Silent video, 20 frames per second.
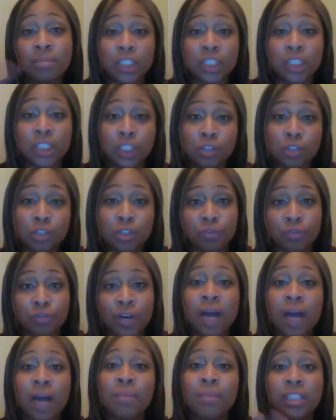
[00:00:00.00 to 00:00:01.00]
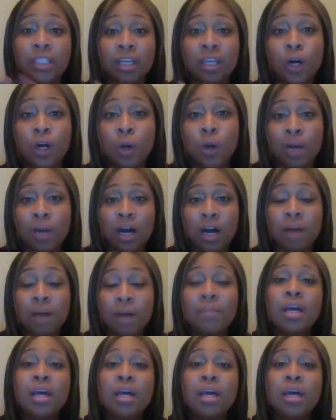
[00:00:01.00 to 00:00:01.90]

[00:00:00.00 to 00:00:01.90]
and a solution, right? I'm a stay-at-home mom,